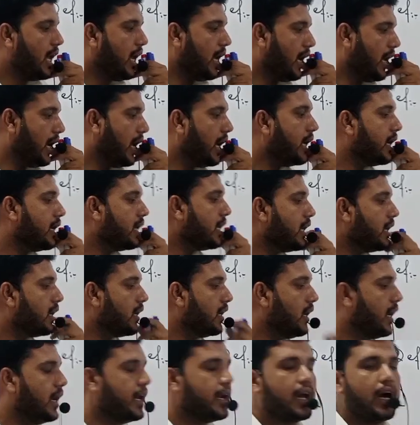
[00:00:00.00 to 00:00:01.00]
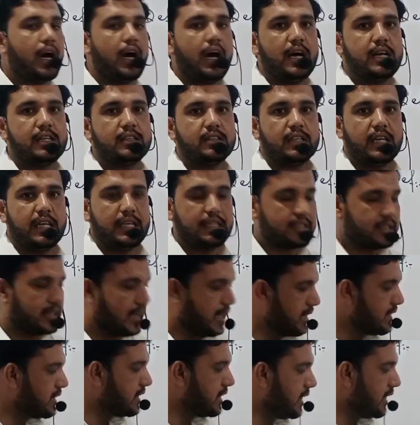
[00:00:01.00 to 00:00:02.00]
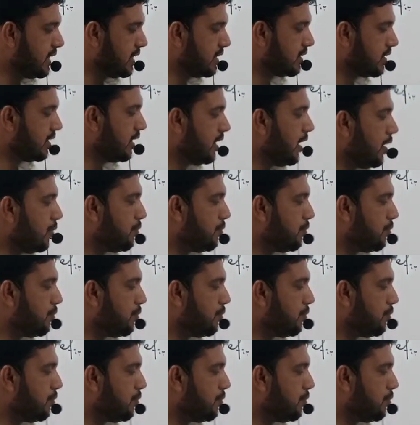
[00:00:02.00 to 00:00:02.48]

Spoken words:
and enhance its races.